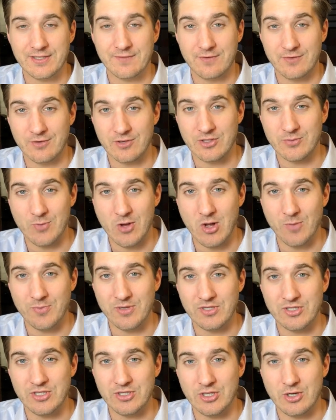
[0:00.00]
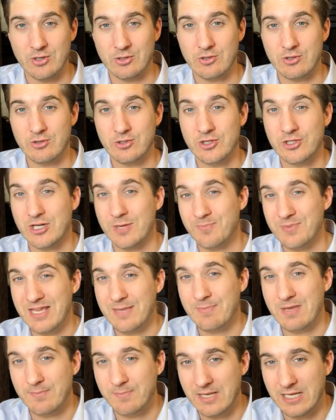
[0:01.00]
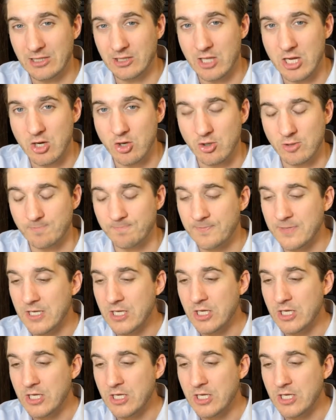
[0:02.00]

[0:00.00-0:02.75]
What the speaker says: If you're a small business owner, you took a PPP loan,